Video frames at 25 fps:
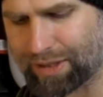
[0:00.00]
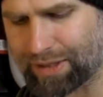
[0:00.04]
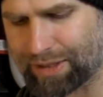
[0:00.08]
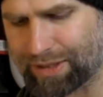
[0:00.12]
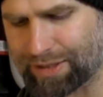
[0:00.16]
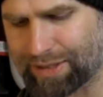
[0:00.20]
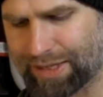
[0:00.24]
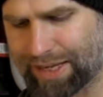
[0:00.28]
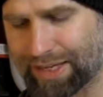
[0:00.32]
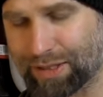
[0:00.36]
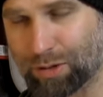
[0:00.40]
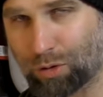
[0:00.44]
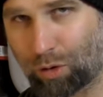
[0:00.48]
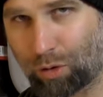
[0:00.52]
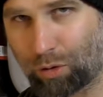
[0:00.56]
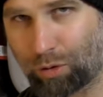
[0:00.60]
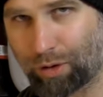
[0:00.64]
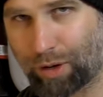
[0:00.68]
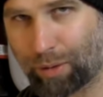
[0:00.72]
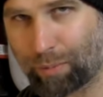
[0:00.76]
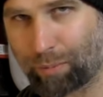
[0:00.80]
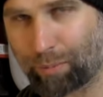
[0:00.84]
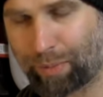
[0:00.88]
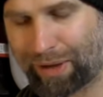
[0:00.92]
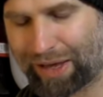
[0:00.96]
Saison
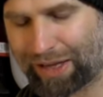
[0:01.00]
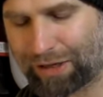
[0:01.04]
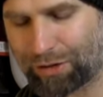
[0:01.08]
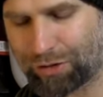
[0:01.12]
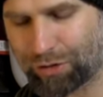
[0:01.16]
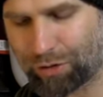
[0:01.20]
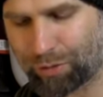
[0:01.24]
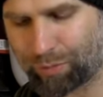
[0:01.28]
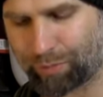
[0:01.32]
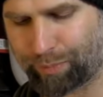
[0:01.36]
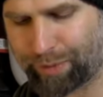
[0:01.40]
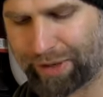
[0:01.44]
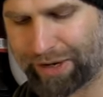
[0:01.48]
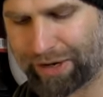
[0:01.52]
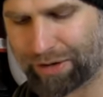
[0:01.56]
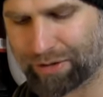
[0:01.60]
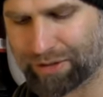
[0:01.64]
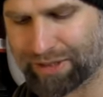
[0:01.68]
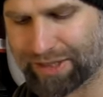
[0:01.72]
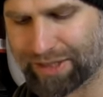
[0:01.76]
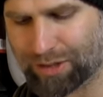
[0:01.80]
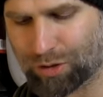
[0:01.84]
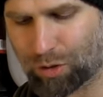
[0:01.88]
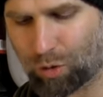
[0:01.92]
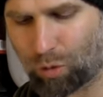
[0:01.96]
and Belgian
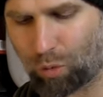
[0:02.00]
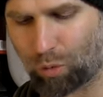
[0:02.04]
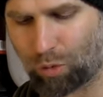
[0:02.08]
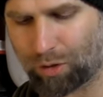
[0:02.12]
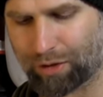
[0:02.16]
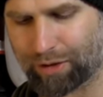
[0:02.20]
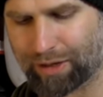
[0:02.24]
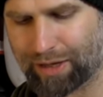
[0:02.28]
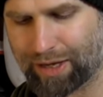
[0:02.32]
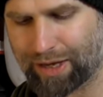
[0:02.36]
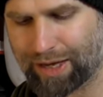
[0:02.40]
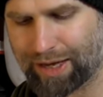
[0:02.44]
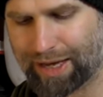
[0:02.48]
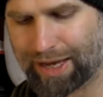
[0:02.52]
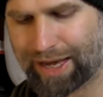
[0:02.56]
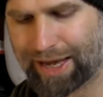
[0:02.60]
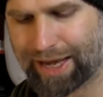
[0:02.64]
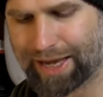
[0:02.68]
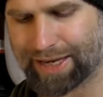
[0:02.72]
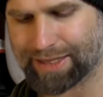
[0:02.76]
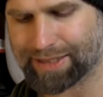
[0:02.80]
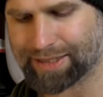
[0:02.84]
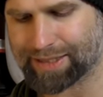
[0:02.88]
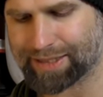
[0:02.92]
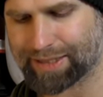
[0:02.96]
beers. It's called
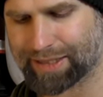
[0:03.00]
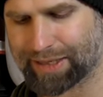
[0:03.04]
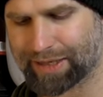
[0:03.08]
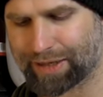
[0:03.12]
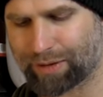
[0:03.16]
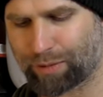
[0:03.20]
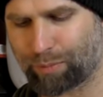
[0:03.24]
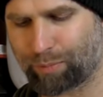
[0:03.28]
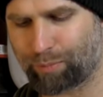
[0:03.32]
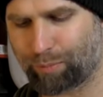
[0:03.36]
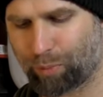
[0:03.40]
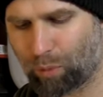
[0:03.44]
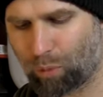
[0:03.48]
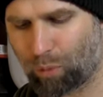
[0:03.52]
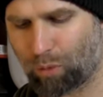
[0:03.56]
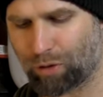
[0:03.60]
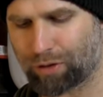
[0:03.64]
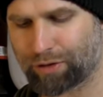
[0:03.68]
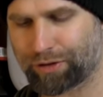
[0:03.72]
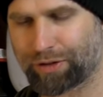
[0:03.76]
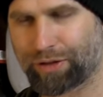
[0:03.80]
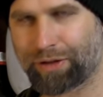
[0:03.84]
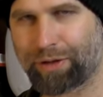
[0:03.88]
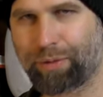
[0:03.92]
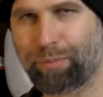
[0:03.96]
Ester
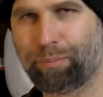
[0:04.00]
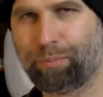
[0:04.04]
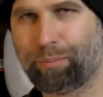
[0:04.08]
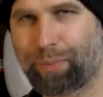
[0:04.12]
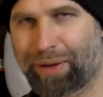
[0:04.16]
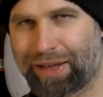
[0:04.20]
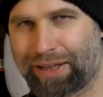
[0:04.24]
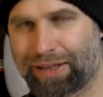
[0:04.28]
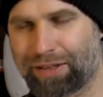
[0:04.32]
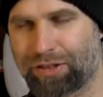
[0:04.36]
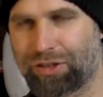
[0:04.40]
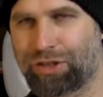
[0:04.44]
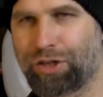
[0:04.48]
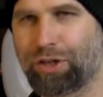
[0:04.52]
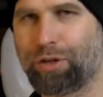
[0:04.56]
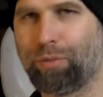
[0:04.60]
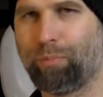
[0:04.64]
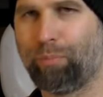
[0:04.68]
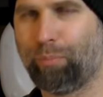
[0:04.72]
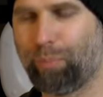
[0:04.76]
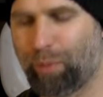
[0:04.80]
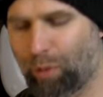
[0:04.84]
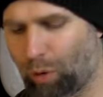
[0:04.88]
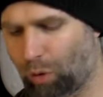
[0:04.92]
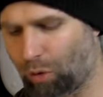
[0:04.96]
Balder Belgian
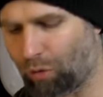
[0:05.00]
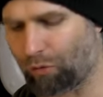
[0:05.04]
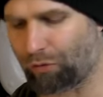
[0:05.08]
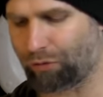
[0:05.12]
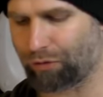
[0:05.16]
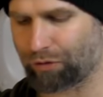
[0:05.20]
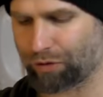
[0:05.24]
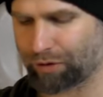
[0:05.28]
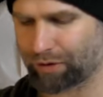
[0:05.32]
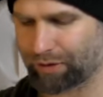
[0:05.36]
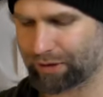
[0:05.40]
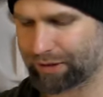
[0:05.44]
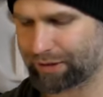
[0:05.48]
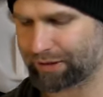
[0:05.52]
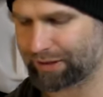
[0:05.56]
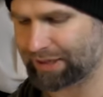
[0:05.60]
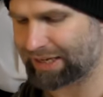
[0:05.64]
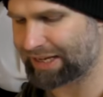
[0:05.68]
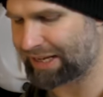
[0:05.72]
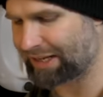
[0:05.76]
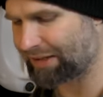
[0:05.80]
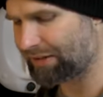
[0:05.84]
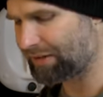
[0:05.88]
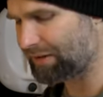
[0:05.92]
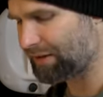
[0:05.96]
Blonde
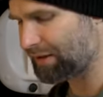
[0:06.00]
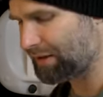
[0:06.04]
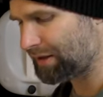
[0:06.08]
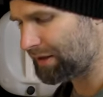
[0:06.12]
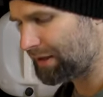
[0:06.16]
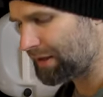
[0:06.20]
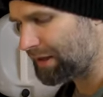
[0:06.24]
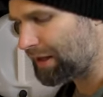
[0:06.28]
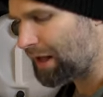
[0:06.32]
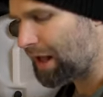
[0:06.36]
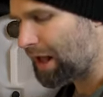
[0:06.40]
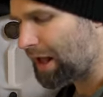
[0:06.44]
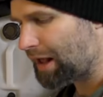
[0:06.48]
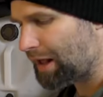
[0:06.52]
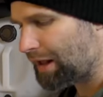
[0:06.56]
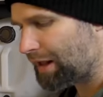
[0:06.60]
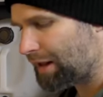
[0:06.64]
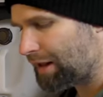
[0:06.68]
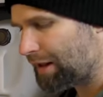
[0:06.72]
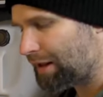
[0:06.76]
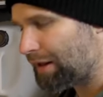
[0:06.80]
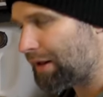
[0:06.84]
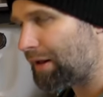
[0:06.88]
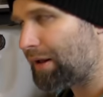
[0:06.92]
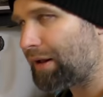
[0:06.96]
in
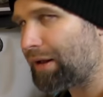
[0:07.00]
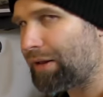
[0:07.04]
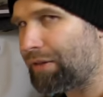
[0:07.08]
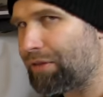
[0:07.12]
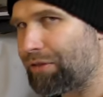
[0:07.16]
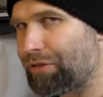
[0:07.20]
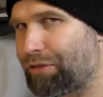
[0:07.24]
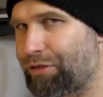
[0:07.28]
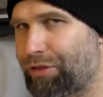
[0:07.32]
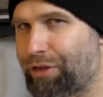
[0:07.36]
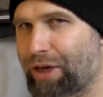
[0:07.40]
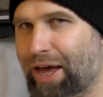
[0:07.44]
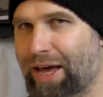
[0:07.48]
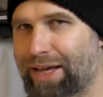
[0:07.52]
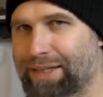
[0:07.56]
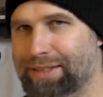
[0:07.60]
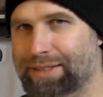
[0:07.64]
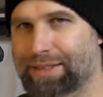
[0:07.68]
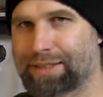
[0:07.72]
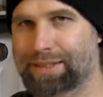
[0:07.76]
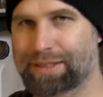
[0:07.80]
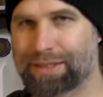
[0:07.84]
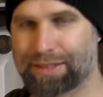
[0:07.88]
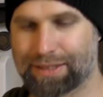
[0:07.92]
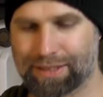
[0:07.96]

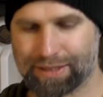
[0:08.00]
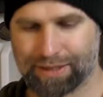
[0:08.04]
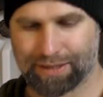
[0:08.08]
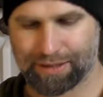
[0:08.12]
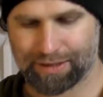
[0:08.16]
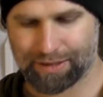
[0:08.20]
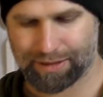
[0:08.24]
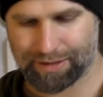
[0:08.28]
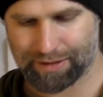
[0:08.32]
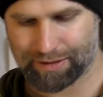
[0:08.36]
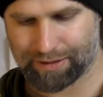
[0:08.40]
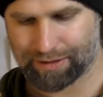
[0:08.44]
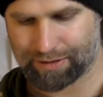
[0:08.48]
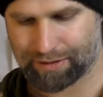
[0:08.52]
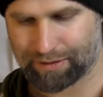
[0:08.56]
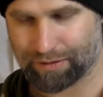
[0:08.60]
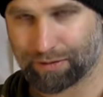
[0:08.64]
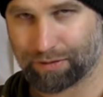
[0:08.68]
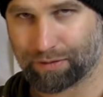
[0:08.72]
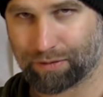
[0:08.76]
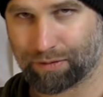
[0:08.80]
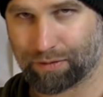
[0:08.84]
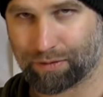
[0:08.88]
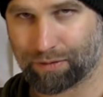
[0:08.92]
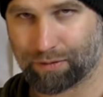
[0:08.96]
that
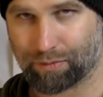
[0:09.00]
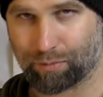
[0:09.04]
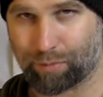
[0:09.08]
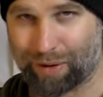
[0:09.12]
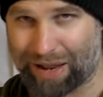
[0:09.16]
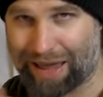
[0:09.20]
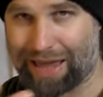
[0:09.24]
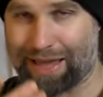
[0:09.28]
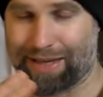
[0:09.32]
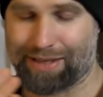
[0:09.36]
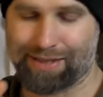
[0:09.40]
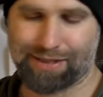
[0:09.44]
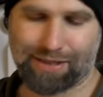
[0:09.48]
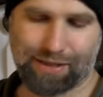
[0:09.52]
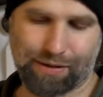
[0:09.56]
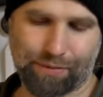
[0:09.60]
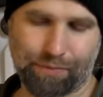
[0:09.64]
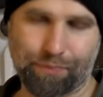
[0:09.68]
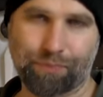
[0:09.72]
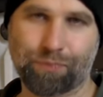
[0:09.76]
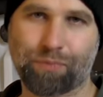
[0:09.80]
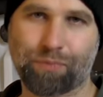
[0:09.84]
place.